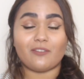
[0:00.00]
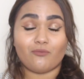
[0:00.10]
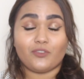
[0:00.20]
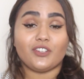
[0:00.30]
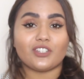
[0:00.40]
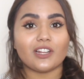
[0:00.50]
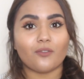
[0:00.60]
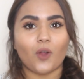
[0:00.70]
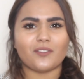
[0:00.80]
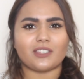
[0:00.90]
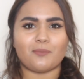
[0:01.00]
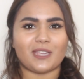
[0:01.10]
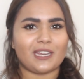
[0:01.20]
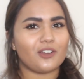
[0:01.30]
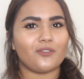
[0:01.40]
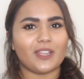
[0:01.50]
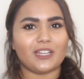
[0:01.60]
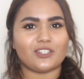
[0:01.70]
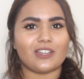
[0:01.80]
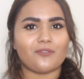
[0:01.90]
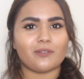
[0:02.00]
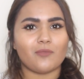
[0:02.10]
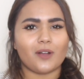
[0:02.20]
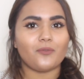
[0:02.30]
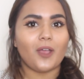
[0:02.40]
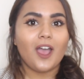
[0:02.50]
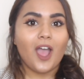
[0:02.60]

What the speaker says: It usually arrives at the beginning of each and every month,